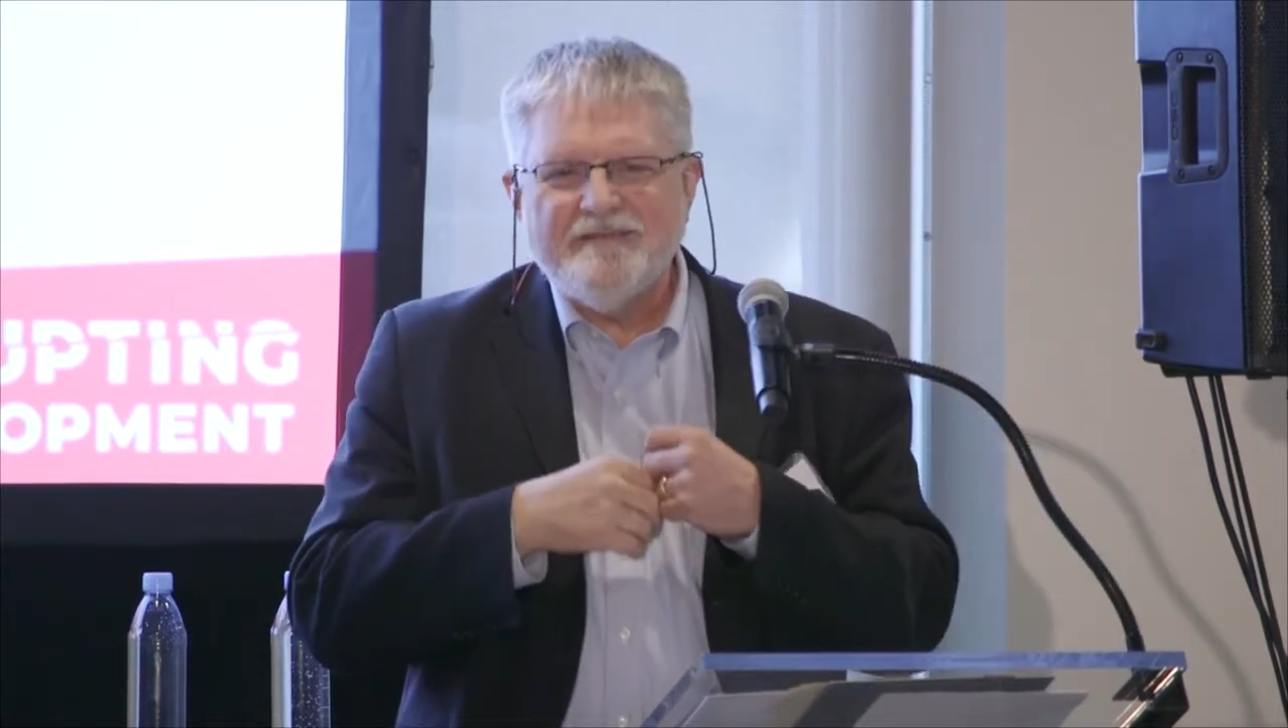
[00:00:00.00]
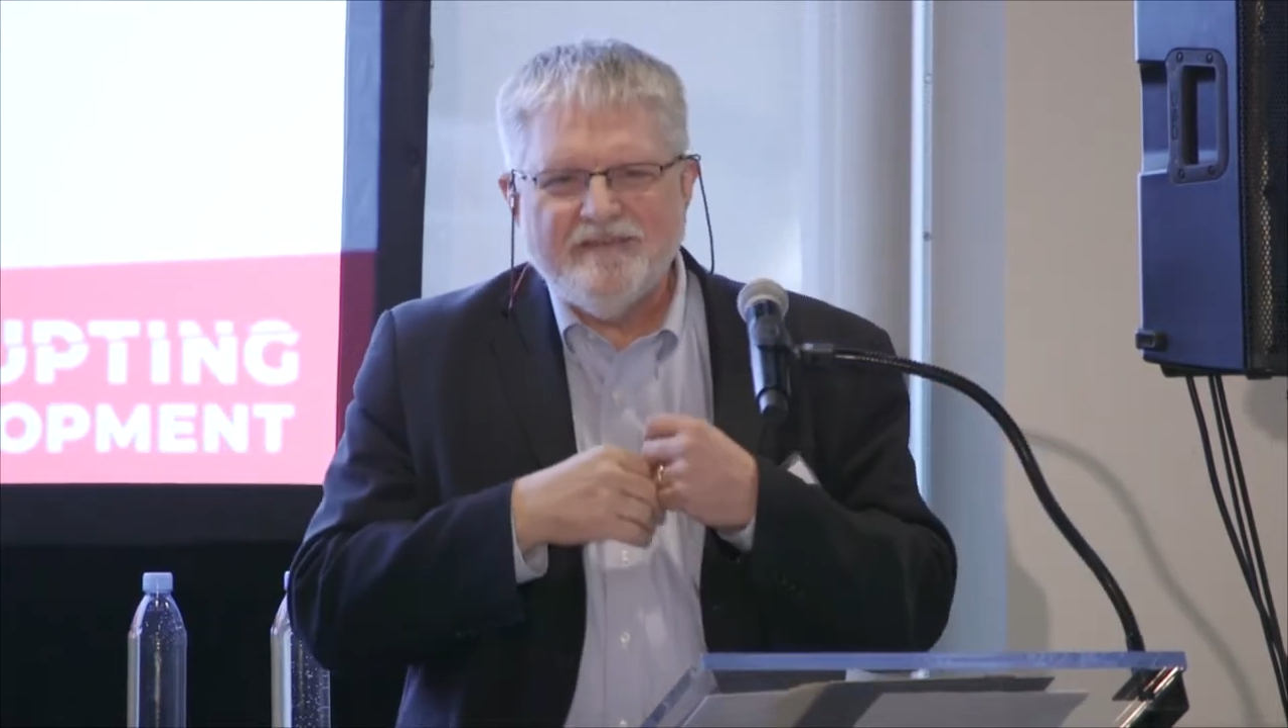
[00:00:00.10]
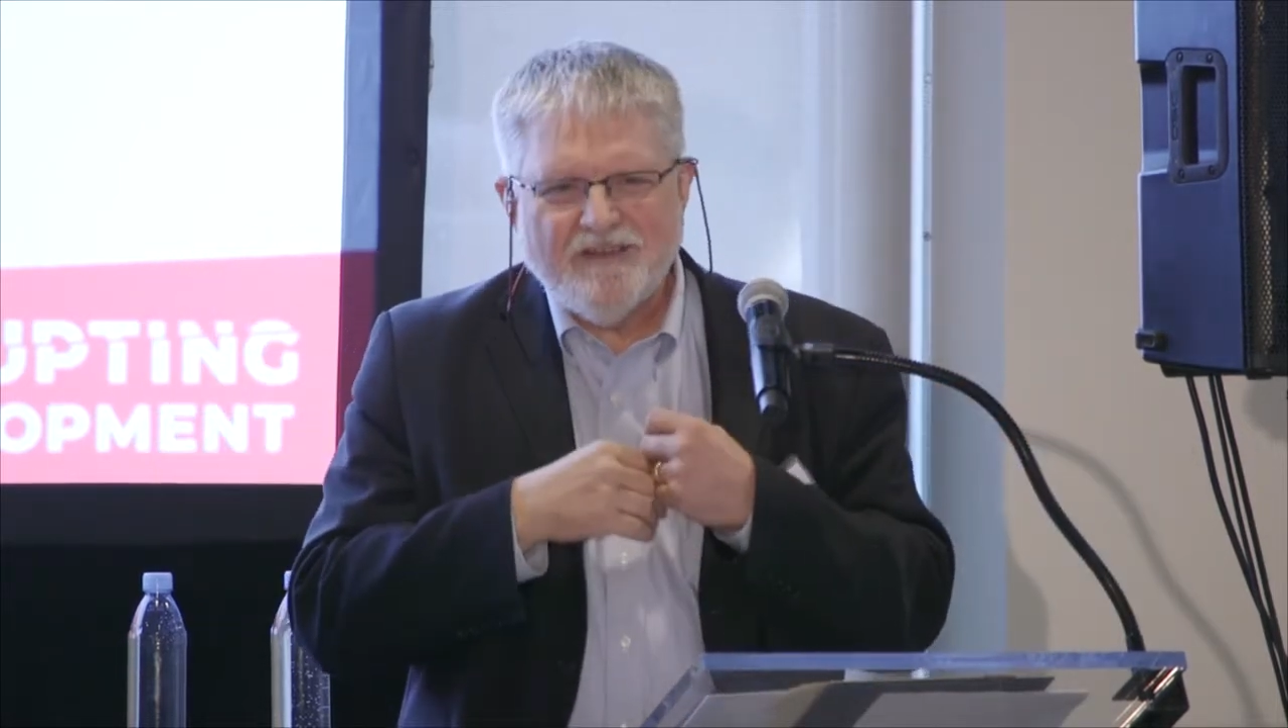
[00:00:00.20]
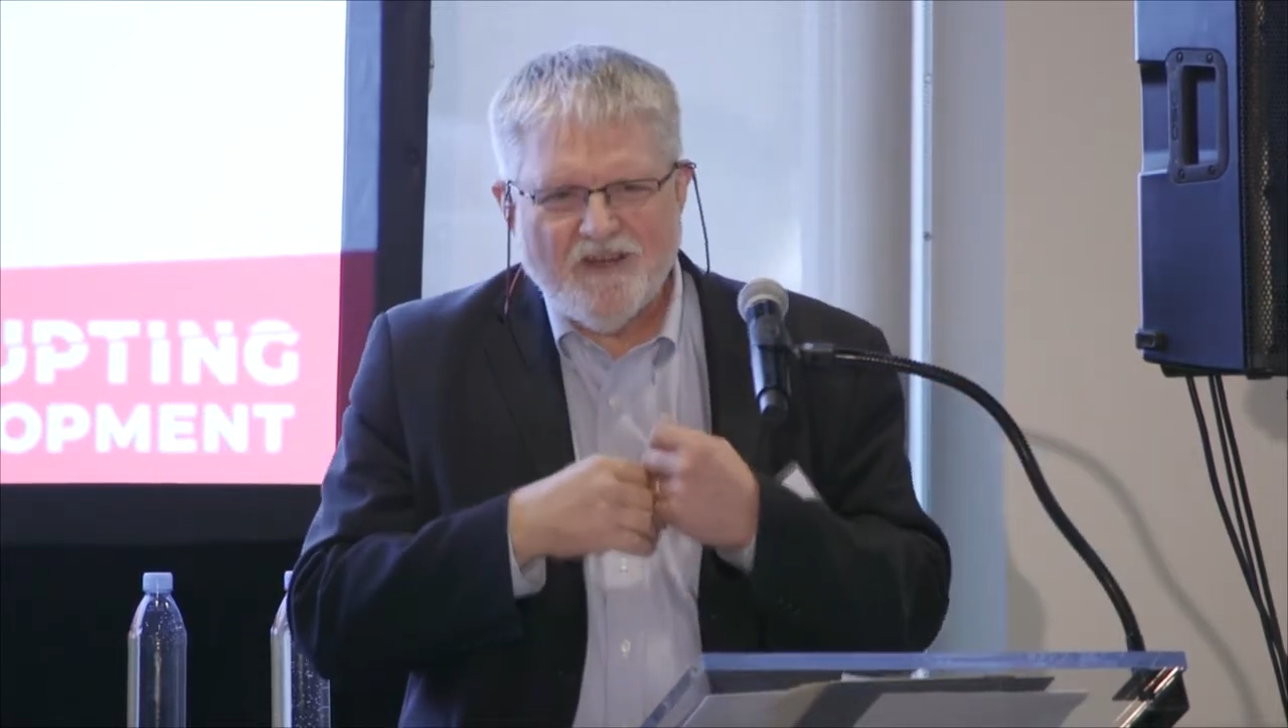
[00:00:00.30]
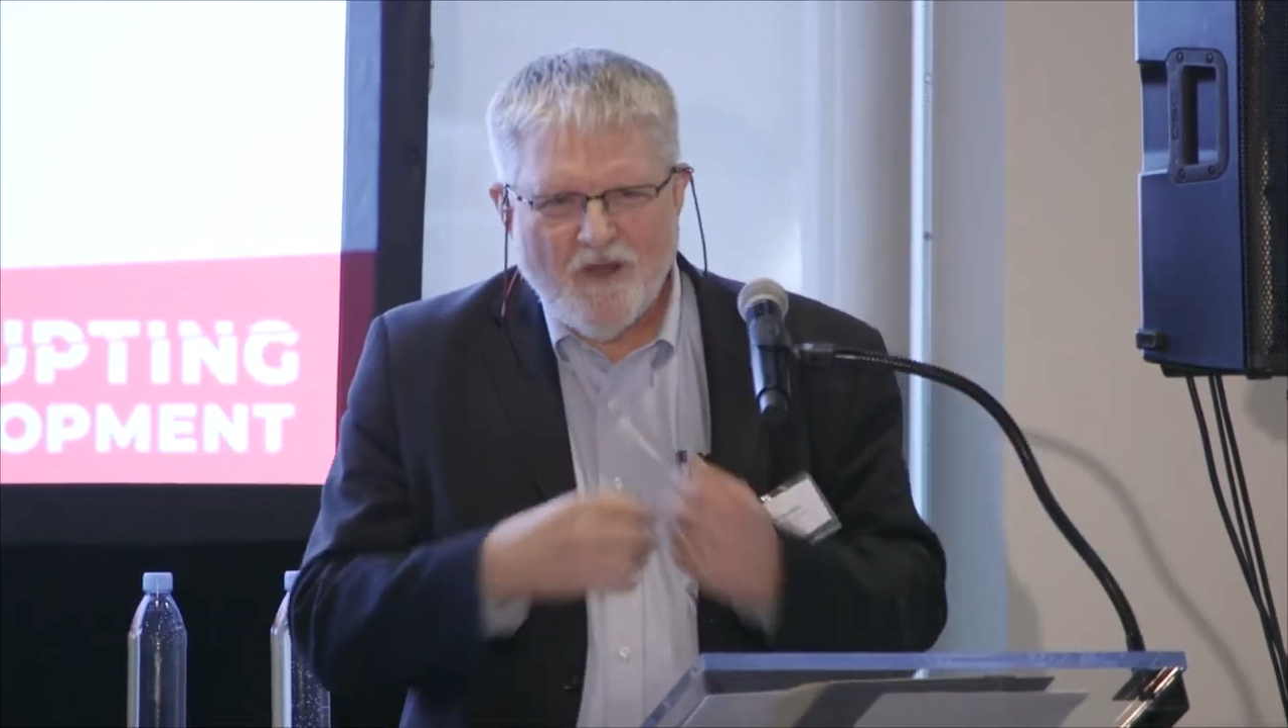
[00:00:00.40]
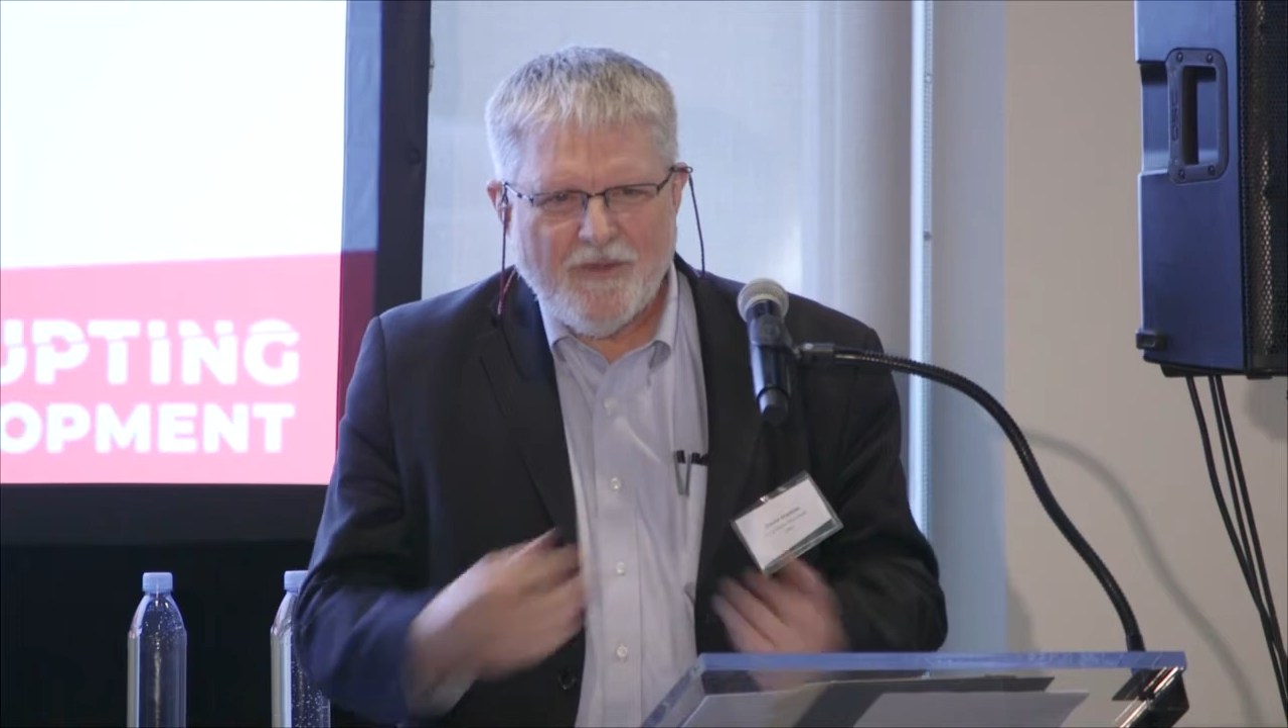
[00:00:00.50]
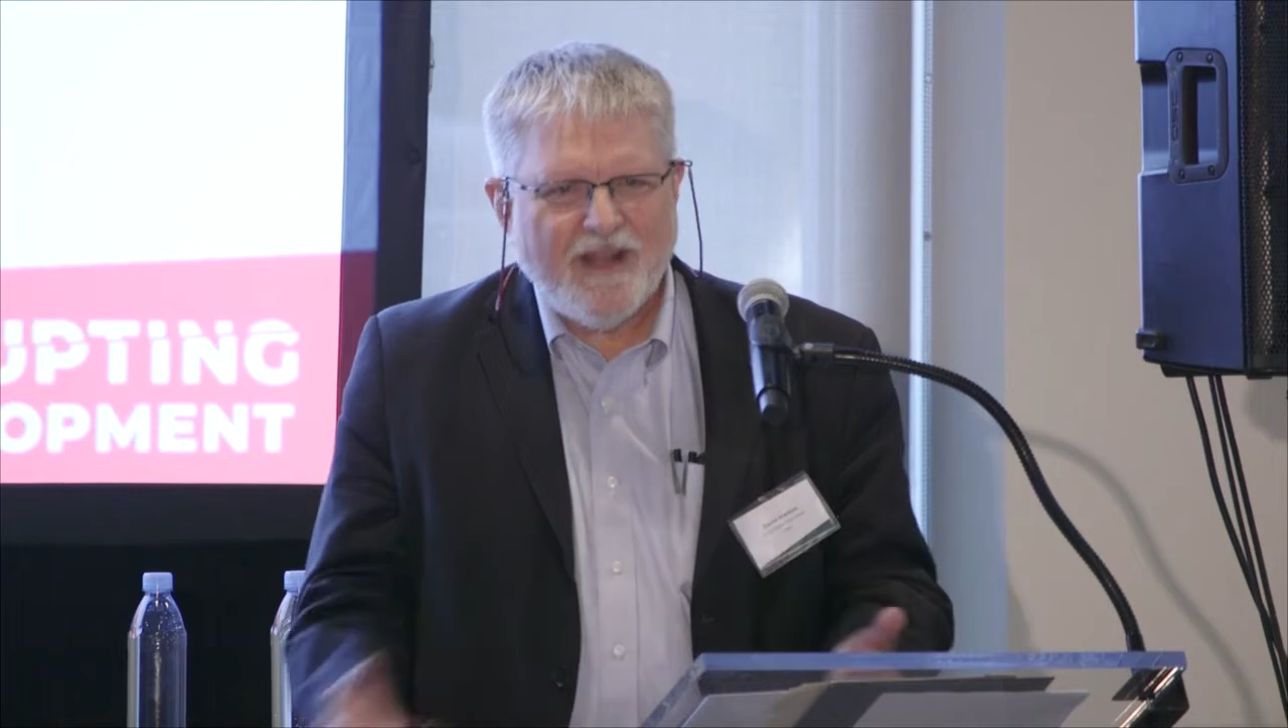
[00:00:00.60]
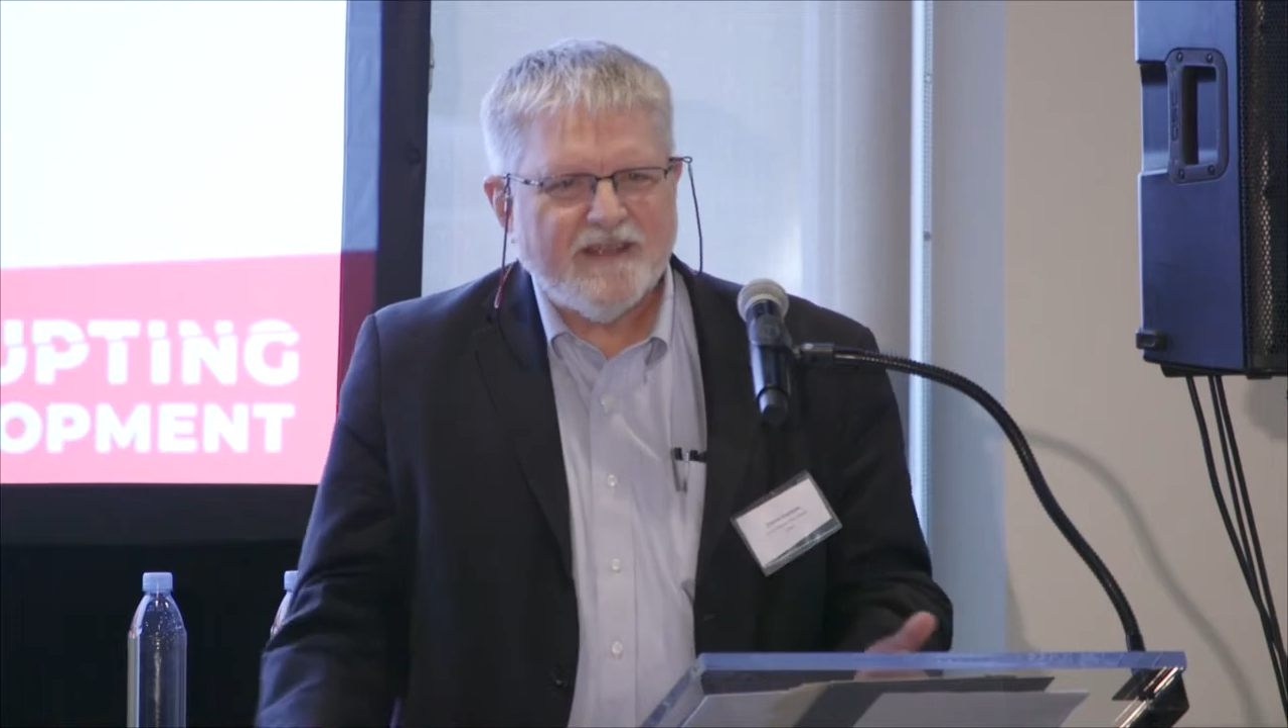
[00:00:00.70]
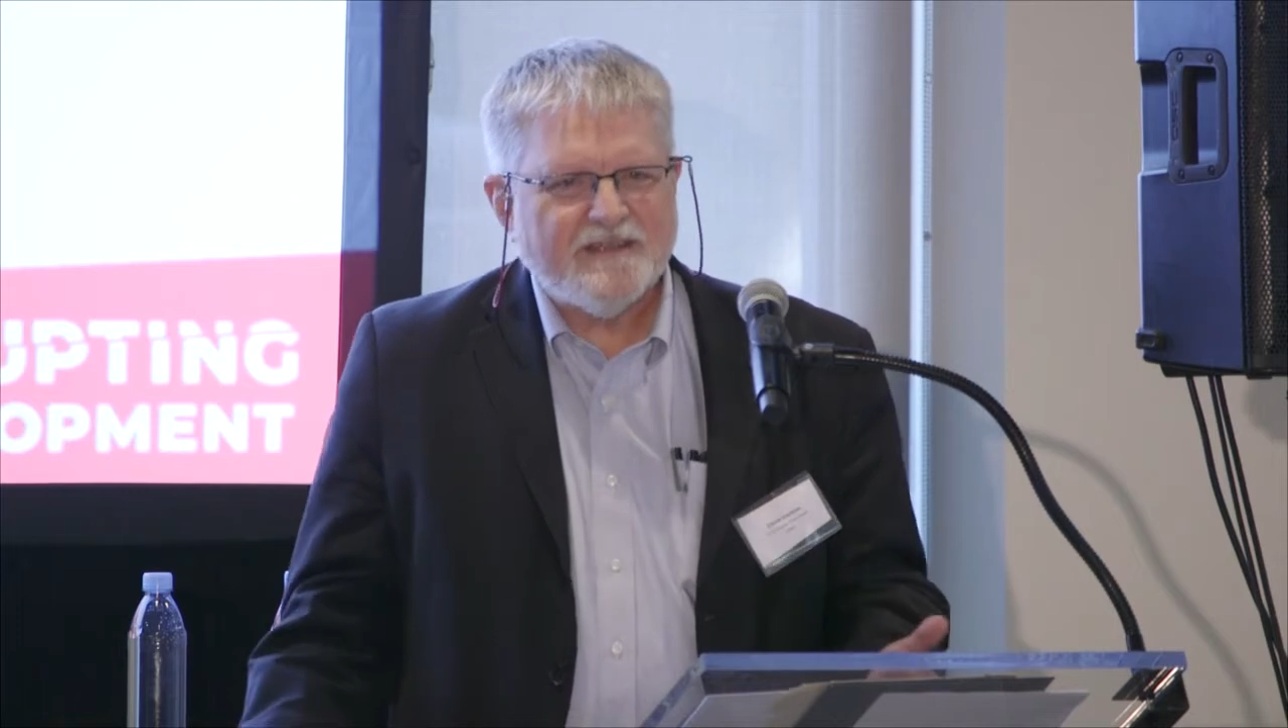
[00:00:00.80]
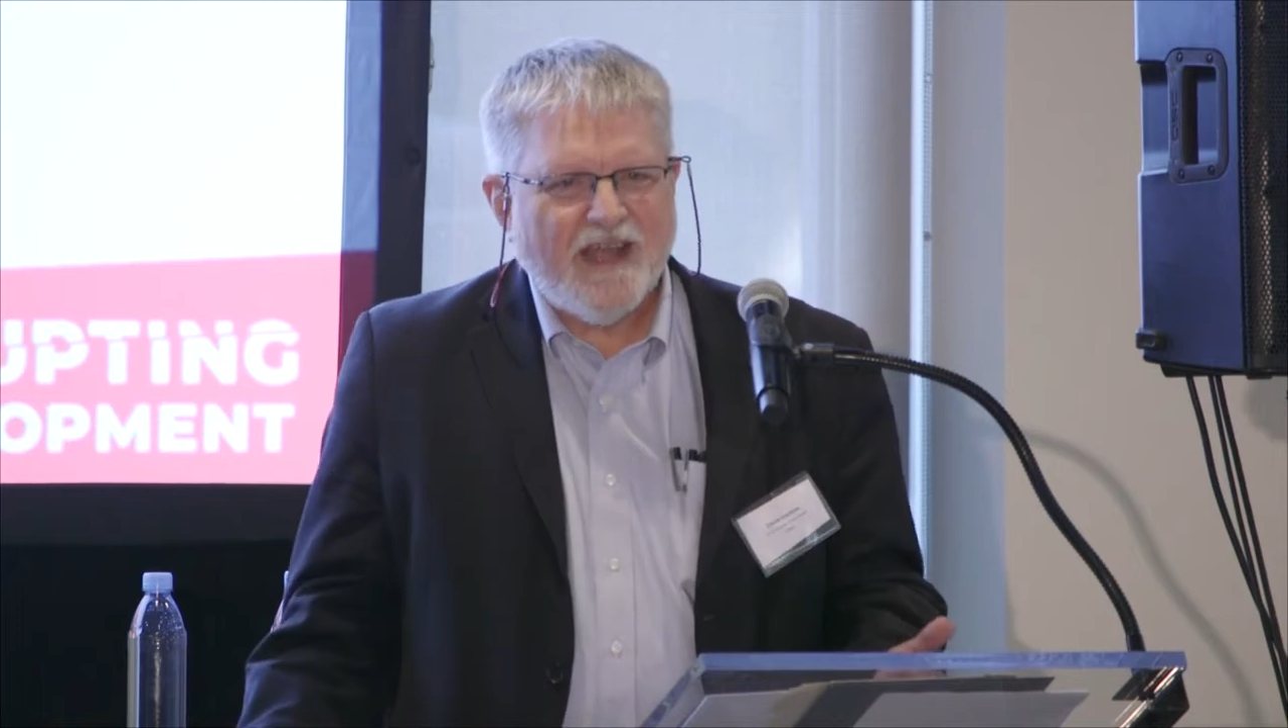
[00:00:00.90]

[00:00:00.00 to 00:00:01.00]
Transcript: Nobody has